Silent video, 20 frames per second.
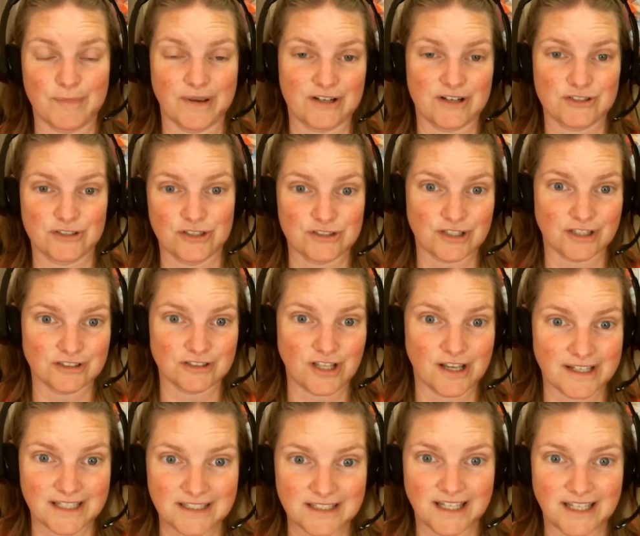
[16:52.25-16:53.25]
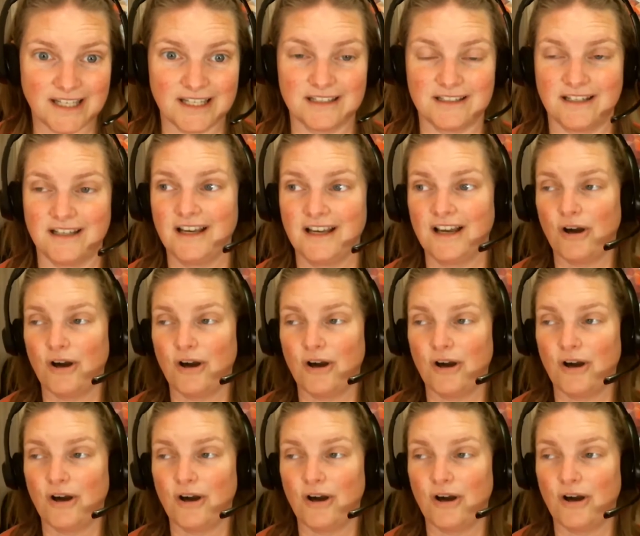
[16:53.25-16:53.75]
Make sure you start logging in,